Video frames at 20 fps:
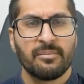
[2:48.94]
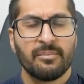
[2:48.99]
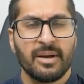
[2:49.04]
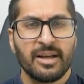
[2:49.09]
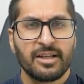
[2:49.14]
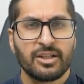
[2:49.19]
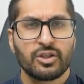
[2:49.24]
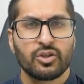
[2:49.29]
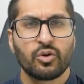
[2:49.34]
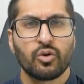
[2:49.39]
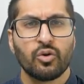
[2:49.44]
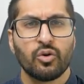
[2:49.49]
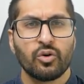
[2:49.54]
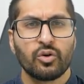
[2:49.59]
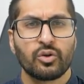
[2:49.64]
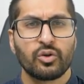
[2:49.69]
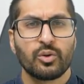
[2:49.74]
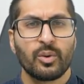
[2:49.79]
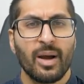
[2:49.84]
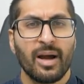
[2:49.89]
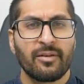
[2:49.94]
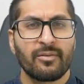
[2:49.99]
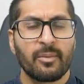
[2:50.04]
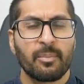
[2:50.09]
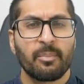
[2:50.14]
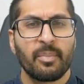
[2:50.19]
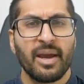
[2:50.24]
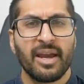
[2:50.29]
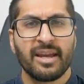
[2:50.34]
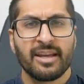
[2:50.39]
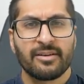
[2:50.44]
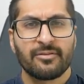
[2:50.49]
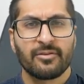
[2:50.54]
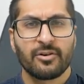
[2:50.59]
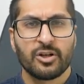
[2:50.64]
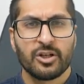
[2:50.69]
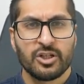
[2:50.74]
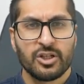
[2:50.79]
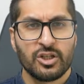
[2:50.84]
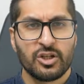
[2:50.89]
Make sure you have a paid
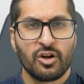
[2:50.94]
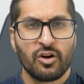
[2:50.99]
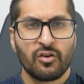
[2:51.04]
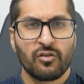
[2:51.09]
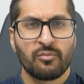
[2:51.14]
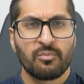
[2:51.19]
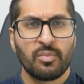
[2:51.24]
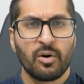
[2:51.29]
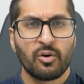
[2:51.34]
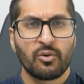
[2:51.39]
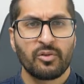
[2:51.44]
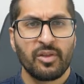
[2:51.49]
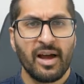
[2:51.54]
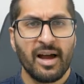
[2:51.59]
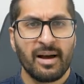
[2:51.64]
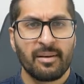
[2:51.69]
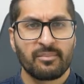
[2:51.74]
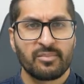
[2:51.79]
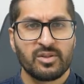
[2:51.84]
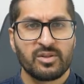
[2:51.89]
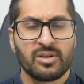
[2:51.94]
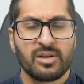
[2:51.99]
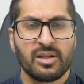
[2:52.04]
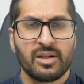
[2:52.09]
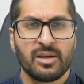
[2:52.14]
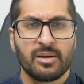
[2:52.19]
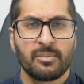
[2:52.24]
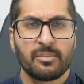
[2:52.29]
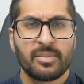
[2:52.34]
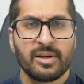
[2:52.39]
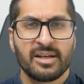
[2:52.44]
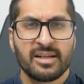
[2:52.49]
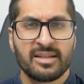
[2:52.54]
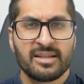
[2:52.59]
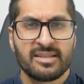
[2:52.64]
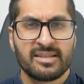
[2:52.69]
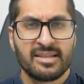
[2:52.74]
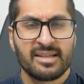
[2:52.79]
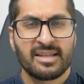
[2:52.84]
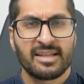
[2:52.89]
version of both apps,
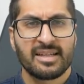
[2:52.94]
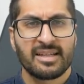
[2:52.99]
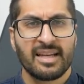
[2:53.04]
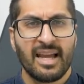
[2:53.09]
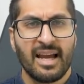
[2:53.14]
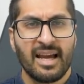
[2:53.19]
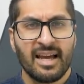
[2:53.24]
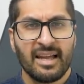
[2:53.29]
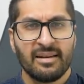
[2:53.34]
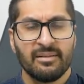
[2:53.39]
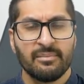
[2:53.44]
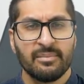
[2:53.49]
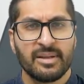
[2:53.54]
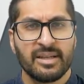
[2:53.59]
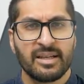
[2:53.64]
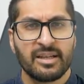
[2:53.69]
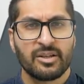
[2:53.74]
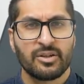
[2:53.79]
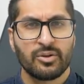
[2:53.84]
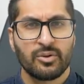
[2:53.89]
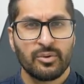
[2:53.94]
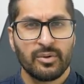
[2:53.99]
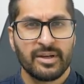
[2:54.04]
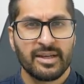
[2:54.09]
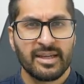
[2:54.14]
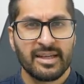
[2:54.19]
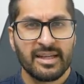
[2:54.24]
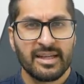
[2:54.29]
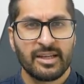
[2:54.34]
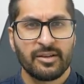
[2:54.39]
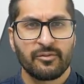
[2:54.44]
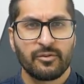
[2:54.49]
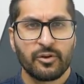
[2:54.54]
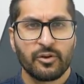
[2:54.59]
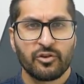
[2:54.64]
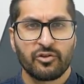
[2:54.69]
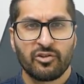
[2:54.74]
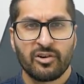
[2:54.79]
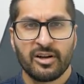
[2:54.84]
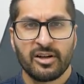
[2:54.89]
because it can be annoying if
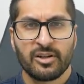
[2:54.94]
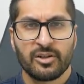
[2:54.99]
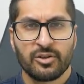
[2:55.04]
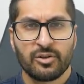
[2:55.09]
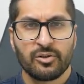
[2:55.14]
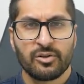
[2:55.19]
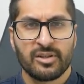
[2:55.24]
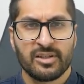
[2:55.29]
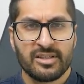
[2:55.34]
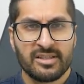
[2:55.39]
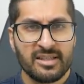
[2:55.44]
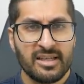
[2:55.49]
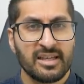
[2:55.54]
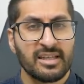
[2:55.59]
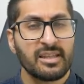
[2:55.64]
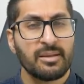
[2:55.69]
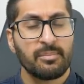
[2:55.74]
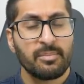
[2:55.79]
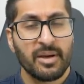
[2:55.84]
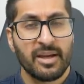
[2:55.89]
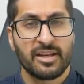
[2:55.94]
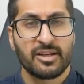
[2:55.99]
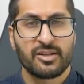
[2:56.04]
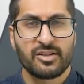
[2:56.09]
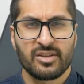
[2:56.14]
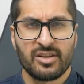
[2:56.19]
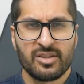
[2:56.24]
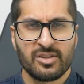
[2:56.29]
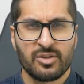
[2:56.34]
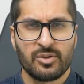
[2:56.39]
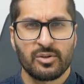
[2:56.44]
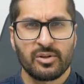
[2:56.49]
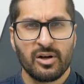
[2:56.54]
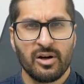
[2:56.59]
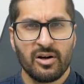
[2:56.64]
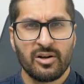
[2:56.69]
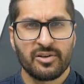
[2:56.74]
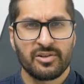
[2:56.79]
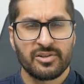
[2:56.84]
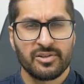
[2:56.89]
you try and do this and the page says you
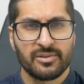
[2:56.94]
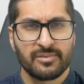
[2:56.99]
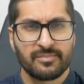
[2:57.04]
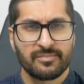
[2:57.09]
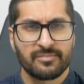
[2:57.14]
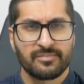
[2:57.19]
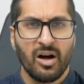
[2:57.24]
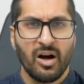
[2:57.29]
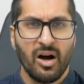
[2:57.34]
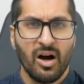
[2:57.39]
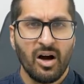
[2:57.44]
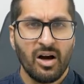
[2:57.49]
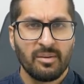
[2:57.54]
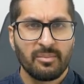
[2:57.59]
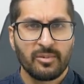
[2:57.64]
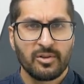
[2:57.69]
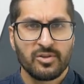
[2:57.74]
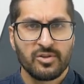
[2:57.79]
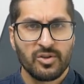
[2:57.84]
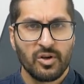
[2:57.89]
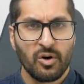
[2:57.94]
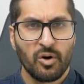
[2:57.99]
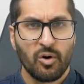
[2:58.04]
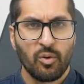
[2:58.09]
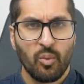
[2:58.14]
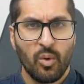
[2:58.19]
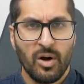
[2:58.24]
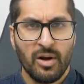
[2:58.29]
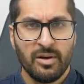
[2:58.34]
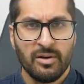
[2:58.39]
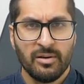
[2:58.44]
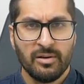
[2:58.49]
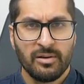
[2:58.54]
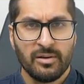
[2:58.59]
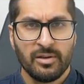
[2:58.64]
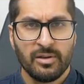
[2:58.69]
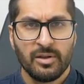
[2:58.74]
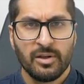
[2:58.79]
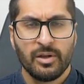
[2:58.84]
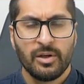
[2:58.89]
can't. I'm on Zoho 1,
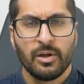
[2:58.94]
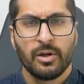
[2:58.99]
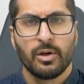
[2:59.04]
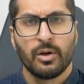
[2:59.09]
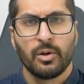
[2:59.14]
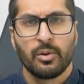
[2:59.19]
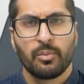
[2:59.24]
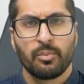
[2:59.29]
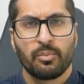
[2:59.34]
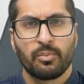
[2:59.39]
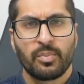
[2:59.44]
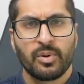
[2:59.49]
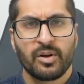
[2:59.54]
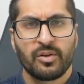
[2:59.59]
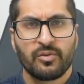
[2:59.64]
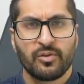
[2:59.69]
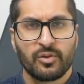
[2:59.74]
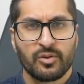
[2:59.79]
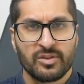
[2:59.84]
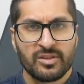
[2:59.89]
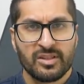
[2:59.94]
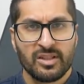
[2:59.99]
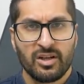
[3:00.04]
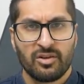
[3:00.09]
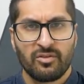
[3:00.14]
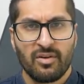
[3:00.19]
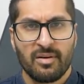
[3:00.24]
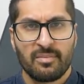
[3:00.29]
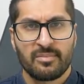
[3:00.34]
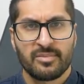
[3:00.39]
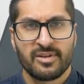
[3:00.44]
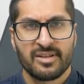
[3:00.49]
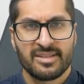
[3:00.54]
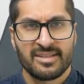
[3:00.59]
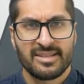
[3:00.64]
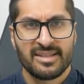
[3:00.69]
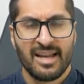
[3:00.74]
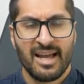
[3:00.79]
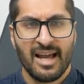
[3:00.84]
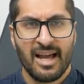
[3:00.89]
but if your CRM
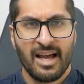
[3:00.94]
doesn't